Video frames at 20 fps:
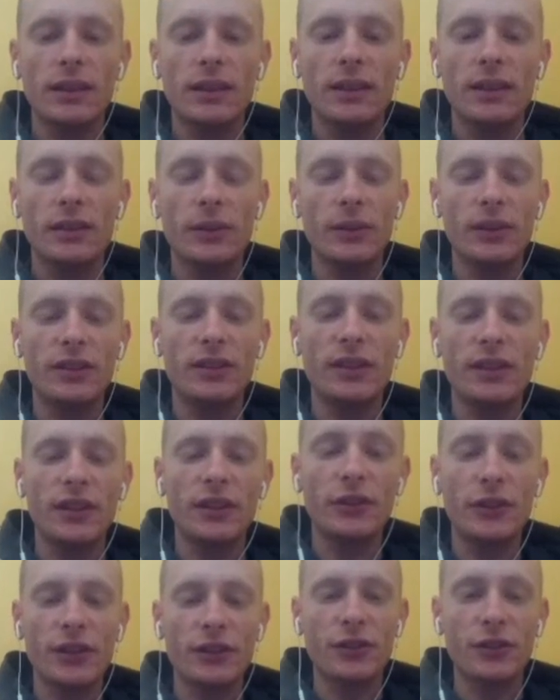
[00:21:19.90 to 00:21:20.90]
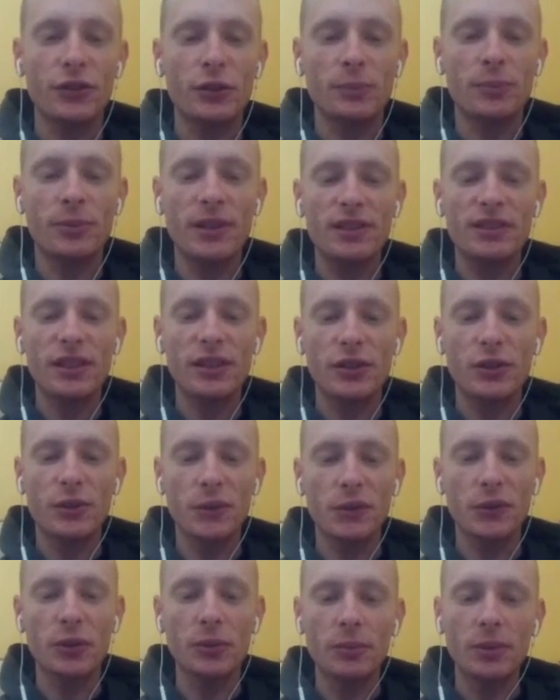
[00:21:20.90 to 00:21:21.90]
So this is the introduction to Princess
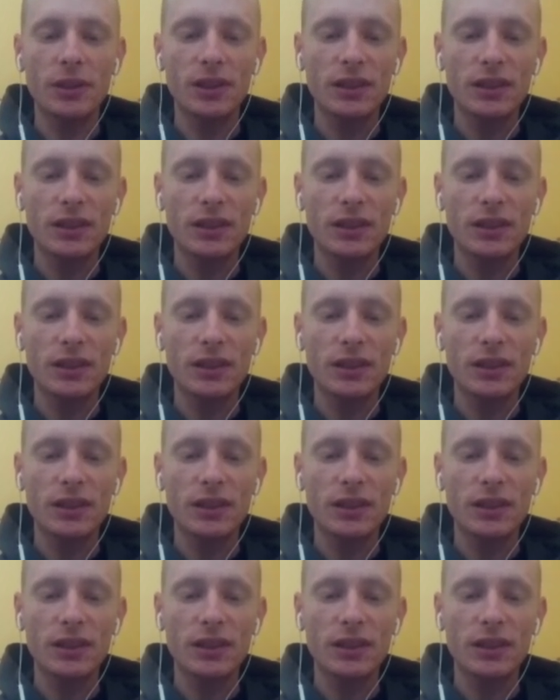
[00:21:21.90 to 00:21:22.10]
Shroob,